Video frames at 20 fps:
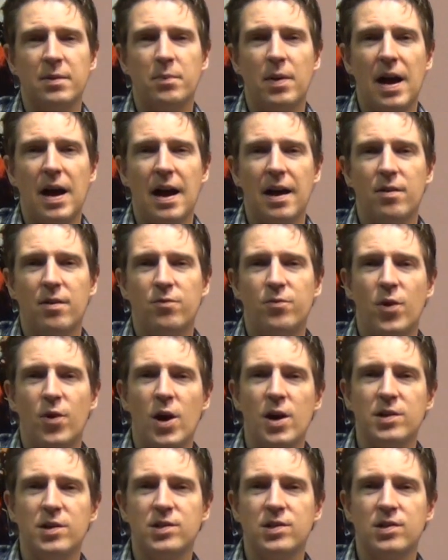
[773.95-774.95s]
part,
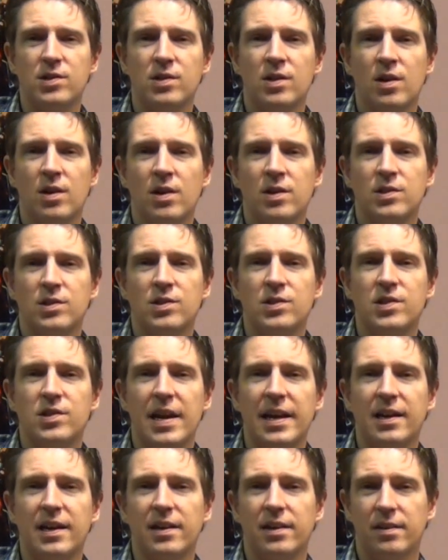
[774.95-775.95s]
first,
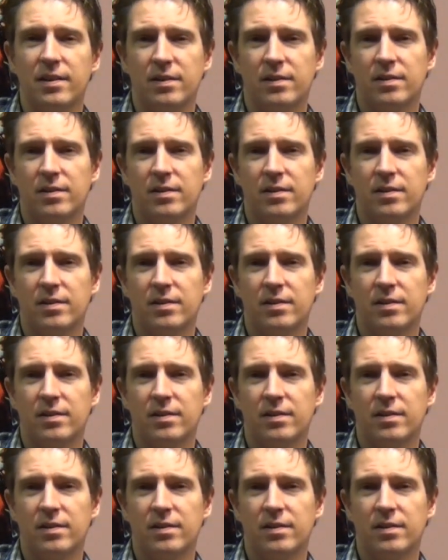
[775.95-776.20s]
second.